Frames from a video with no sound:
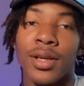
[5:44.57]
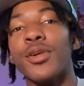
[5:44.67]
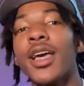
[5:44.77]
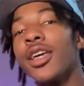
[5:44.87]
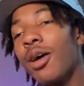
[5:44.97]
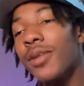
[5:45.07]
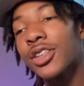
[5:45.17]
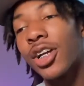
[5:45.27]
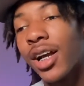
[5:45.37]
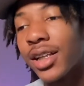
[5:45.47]
But yeah, y'all make
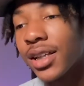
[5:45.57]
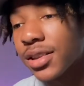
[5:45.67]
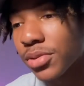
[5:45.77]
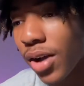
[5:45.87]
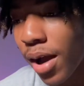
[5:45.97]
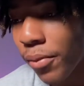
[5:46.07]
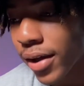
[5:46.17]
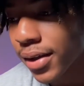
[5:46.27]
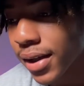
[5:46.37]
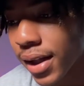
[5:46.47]
sure I hit that subscribe
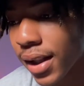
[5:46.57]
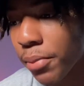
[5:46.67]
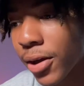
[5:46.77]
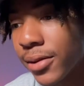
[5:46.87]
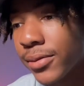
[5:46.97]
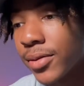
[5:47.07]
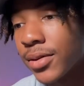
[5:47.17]
button, hit that like button.